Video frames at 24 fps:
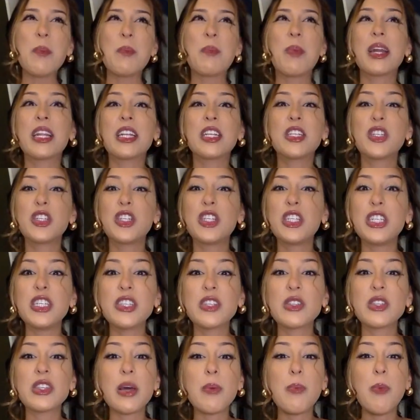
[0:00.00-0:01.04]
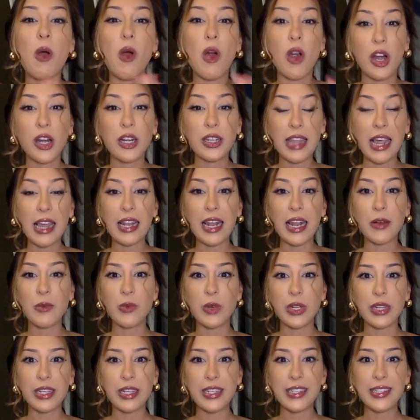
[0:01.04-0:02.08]
But she's the part that like
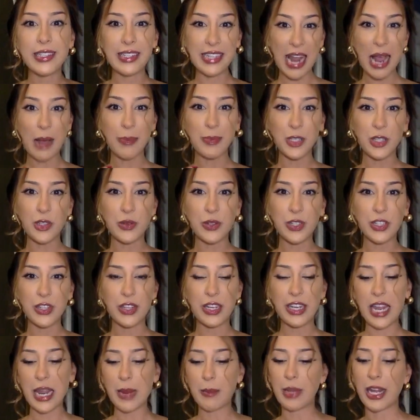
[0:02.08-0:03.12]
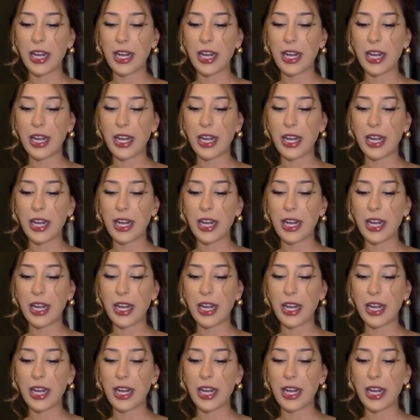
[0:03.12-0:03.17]
really snaps you into the game,